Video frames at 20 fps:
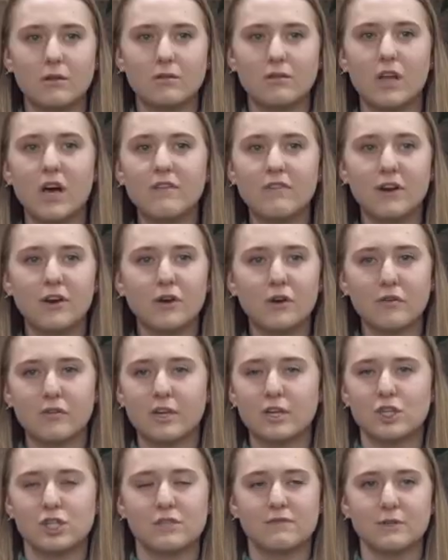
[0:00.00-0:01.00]
Love on earth
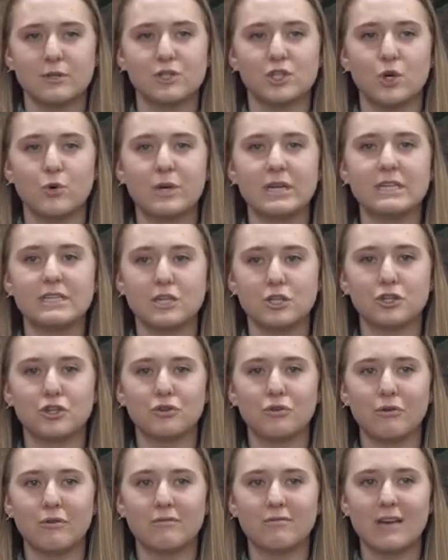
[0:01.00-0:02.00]
can just feel so
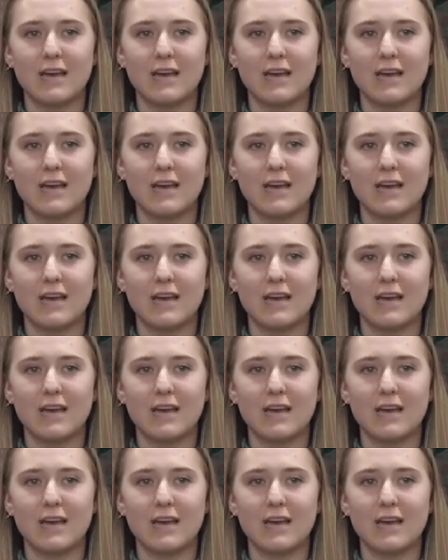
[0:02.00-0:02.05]
conditional,